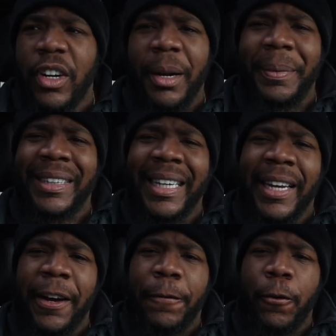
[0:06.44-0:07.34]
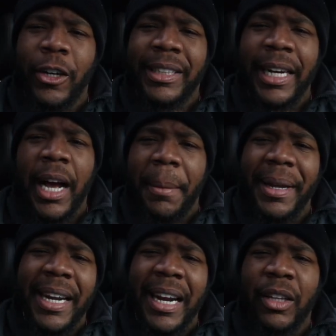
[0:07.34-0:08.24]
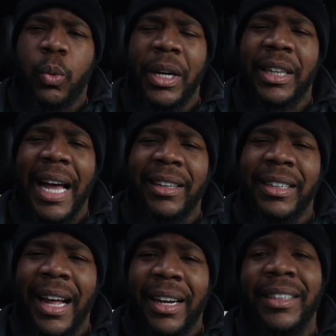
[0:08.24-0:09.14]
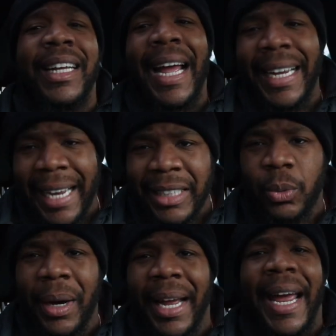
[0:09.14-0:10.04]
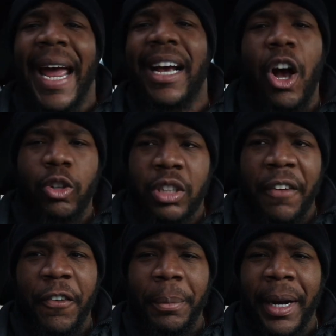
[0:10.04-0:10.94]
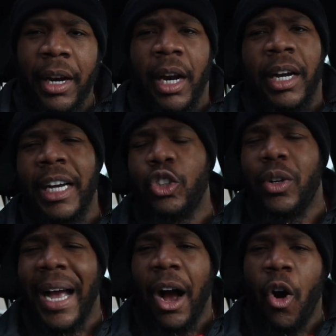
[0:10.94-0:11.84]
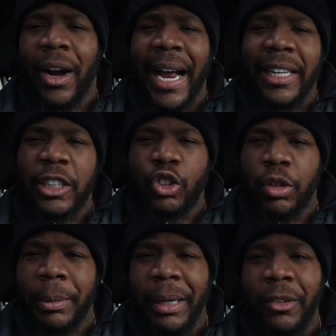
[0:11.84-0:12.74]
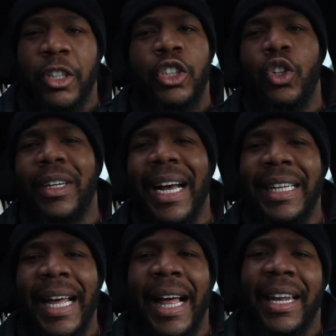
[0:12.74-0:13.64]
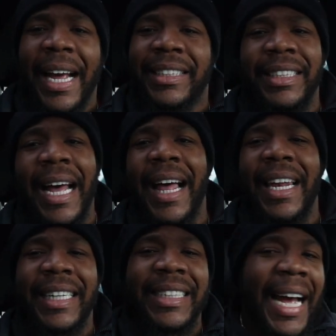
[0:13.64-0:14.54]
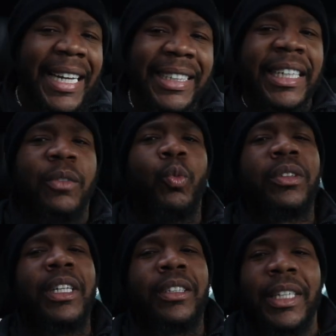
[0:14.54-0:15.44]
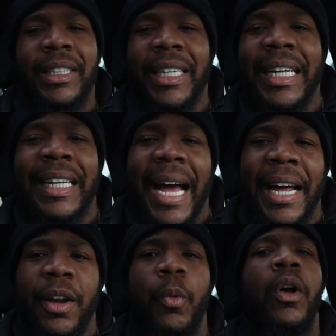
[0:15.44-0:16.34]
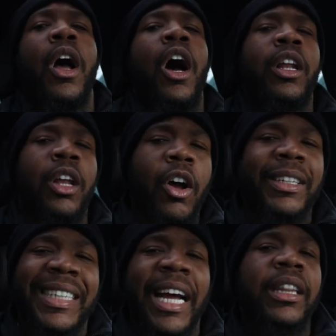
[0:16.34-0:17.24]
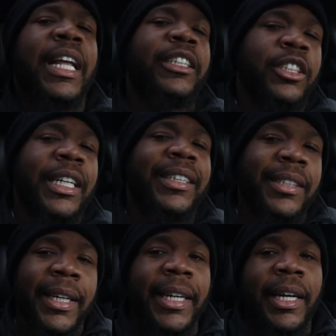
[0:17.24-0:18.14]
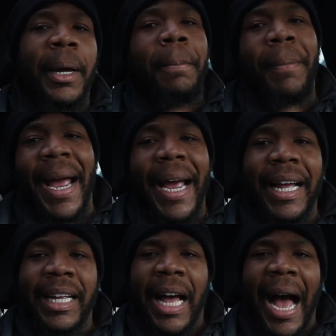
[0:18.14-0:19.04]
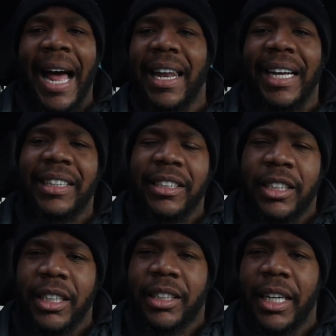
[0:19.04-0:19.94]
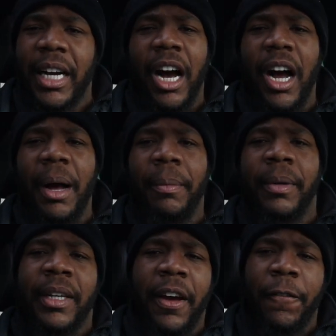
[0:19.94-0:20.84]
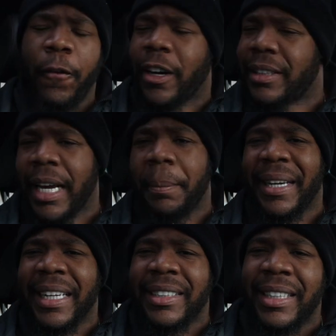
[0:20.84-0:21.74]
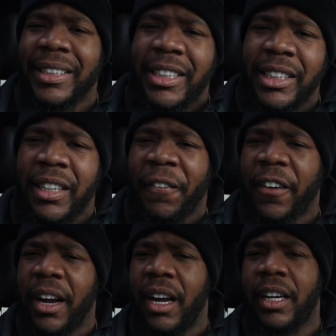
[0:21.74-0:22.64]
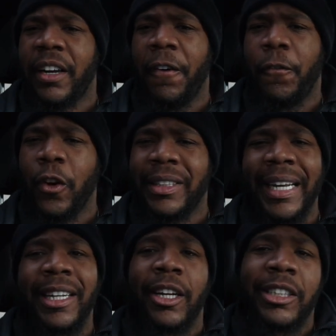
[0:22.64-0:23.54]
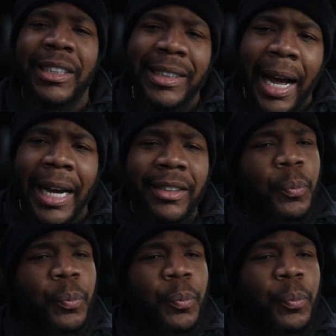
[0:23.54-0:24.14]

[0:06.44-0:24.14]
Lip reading: run-up is the Kia Forte, coming in at $20,000, and guess what? It goes up from there, because you got all kinds of trim levels. You got the LX, the LXS, with the GT lineup alongside the GT. Man, I like the GT Kia Forte because the GT Kia Forte looks nice.